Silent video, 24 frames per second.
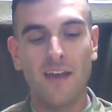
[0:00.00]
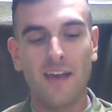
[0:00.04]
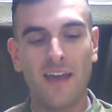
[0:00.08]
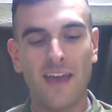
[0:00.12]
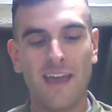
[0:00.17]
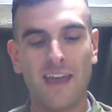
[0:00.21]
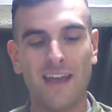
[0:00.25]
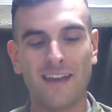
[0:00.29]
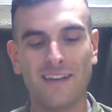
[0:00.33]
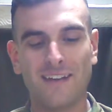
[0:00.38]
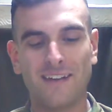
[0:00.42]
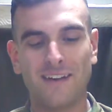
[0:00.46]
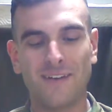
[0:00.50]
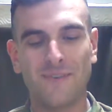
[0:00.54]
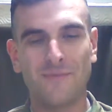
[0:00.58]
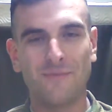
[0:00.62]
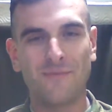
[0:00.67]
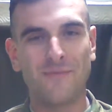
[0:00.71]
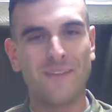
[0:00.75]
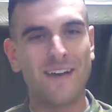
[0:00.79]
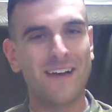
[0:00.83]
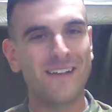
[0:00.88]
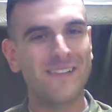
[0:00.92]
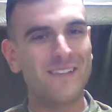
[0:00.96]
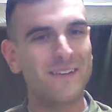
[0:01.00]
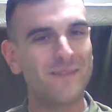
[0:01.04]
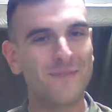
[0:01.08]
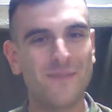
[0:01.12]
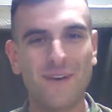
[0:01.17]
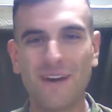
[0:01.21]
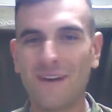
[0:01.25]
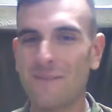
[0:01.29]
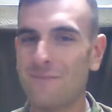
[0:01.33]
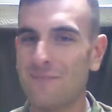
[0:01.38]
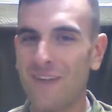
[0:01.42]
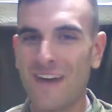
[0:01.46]
And I love
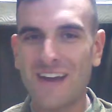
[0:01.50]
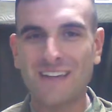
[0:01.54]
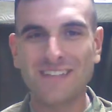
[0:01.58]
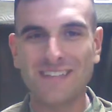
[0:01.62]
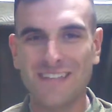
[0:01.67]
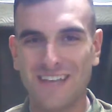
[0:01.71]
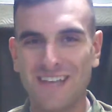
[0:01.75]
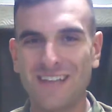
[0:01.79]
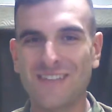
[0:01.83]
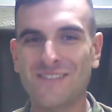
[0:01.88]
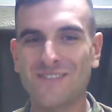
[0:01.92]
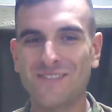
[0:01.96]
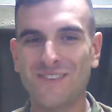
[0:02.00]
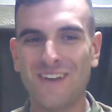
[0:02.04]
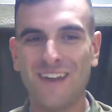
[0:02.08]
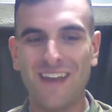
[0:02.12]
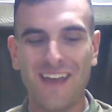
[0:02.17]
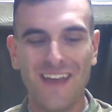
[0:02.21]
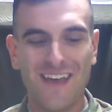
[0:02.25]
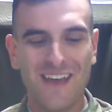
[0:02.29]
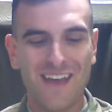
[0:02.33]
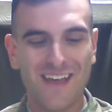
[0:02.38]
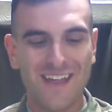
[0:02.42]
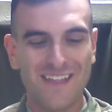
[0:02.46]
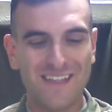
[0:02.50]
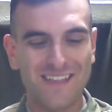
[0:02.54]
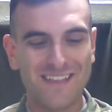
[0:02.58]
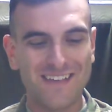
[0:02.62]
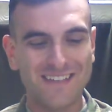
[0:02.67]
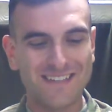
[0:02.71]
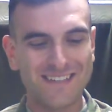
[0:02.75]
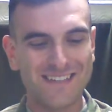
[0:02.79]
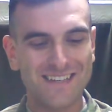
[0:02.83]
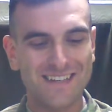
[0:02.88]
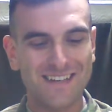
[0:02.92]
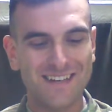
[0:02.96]
random facts of history.
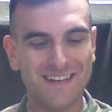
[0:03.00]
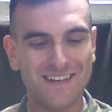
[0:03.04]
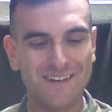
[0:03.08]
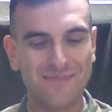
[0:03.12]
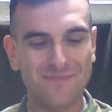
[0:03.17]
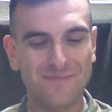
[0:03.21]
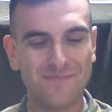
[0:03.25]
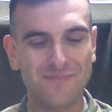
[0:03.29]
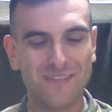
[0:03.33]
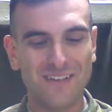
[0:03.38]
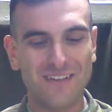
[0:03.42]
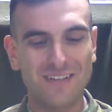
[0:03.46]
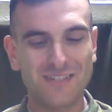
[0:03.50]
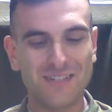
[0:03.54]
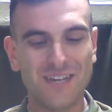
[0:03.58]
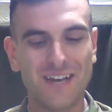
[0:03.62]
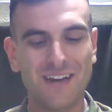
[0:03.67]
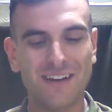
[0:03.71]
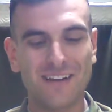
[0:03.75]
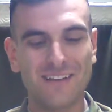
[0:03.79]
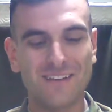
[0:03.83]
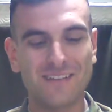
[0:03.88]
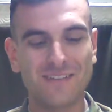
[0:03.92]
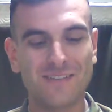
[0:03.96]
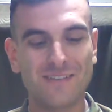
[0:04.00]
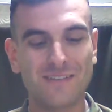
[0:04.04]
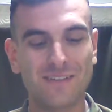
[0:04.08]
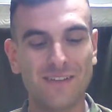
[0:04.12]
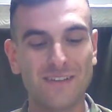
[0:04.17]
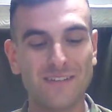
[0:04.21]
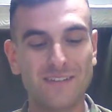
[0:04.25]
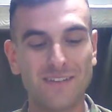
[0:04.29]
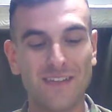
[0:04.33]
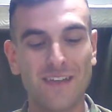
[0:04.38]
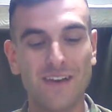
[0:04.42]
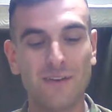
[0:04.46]
This
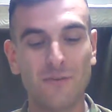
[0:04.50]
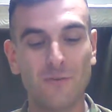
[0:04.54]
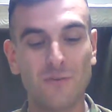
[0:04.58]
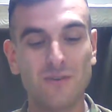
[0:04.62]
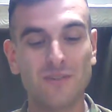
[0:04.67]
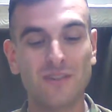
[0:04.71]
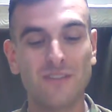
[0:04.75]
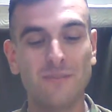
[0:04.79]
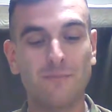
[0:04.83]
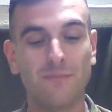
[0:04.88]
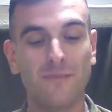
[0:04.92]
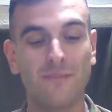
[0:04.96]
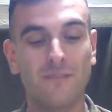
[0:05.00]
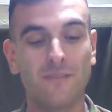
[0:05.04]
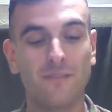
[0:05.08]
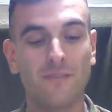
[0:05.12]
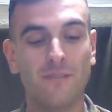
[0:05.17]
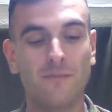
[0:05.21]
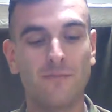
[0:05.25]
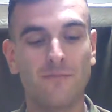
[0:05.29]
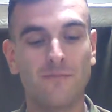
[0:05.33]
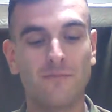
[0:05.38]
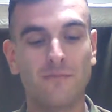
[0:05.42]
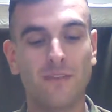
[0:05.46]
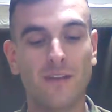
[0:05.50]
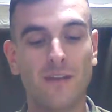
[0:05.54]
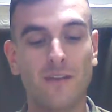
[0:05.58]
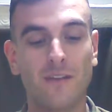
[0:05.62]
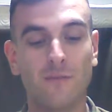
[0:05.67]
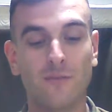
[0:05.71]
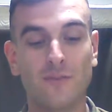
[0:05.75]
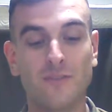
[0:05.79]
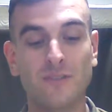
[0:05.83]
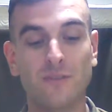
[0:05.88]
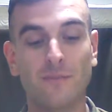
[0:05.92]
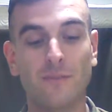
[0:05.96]
land originally
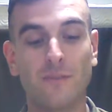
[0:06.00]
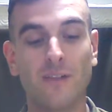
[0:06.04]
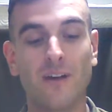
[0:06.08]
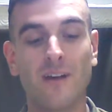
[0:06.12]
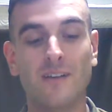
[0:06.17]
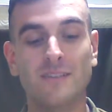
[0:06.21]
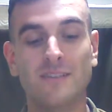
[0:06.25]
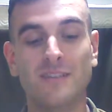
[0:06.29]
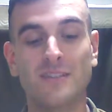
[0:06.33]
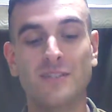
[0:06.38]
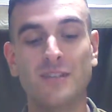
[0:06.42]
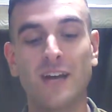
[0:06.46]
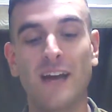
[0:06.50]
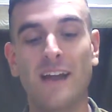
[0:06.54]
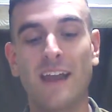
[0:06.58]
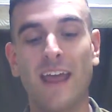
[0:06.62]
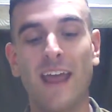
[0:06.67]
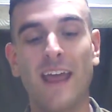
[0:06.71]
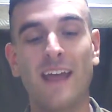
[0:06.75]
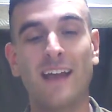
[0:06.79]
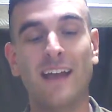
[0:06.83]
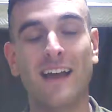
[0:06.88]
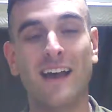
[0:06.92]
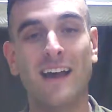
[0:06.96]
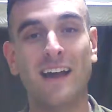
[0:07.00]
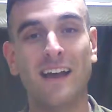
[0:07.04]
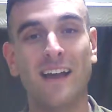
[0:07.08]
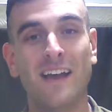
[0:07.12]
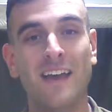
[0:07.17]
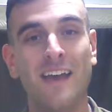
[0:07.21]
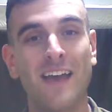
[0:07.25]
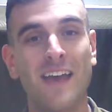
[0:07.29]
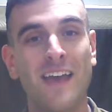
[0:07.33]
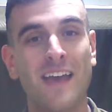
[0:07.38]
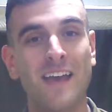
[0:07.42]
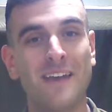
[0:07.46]
belonged to John Hancock,
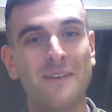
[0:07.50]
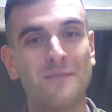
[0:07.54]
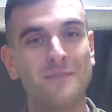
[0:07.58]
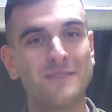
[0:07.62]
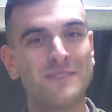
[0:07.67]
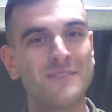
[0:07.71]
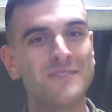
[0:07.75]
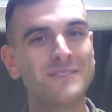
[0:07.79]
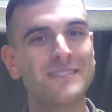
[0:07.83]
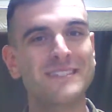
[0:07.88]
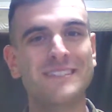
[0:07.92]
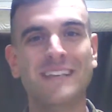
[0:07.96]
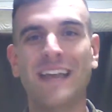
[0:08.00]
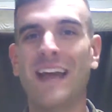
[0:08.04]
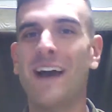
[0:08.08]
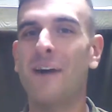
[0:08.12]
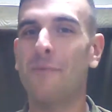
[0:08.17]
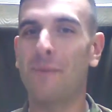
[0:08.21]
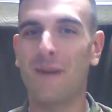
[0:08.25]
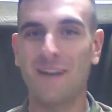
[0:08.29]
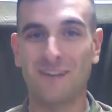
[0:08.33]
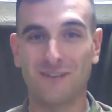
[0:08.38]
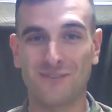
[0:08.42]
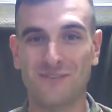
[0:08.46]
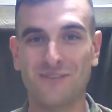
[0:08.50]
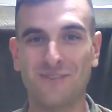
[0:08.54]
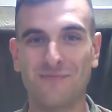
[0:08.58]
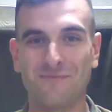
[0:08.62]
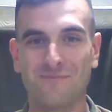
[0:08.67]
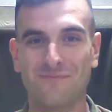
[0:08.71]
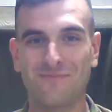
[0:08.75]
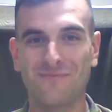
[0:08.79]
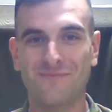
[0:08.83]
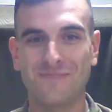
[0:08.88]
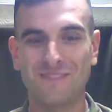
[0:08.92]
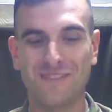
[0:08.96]
and it was used as a cow pasture.
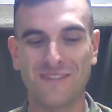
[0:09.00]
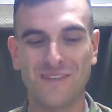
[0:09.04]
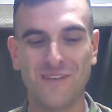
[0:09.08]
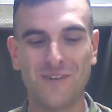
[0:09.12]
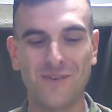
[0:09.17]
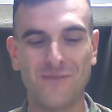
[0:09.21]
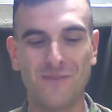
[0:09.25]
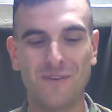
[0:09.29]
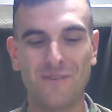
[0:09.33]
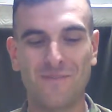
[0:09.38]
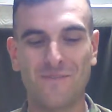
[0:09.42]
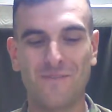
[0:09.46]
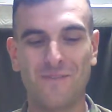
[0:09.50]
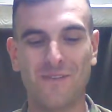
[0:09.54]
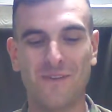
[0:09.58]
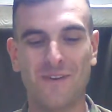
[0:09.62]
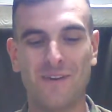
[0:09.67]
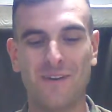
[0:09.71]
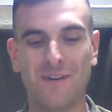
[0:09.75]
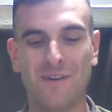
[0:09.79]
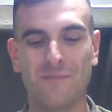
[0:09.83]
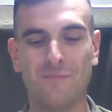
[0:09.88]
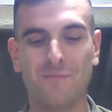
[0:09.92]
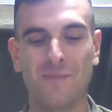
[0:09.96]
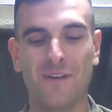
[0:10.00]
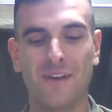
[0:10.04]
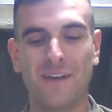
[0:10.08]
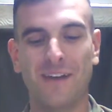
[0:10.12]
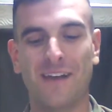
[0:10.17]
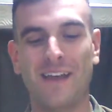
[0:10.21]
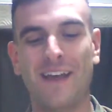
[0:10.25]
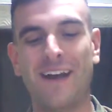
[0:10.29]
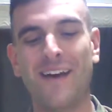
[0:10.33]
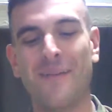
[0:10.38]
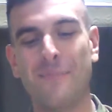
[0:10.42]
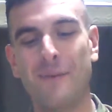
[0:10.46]
So it went from
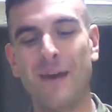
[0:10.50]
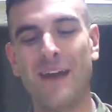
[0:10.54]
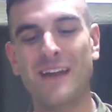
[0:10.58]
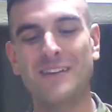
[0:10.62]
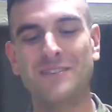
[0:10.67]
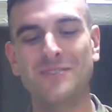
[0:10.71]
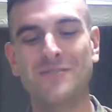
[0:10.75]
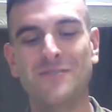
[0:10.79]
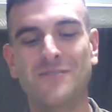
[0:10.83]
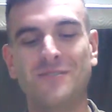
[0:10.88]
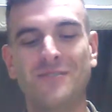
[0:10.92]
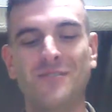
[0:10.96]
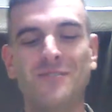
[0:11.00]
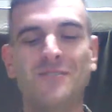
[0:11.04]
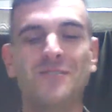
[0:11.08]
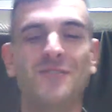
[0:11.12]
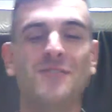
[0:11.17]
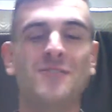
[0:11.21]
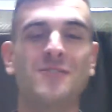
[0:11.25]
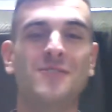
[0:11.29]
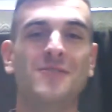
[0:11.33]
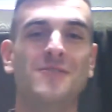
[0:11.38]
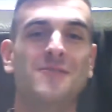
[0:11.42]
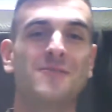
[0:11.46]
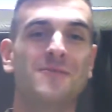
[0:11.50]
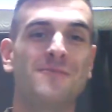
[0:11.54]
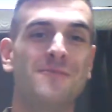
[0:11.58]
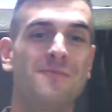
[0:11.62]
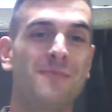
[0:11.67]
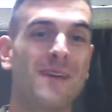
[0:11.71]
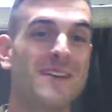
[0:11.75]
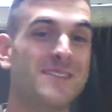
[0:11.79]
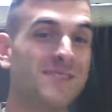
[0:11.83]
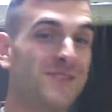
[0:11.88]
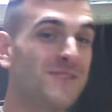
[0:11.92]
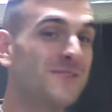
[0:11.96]
cow pasture to
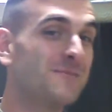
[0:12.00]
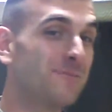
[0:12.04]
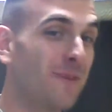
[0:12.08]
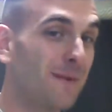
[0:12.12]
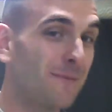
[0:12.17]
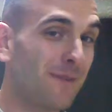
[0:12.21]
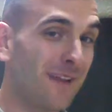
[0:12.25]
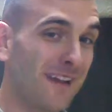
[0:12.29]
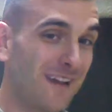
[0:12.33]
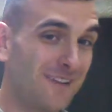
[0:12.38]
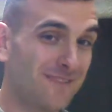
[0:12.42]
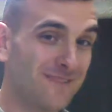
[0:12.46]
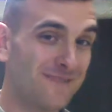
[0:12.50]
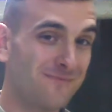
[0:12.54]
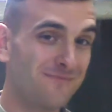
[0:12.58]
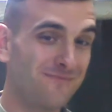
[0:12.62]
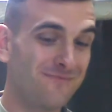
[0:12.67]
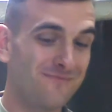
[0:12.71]
Massachusetts Public House.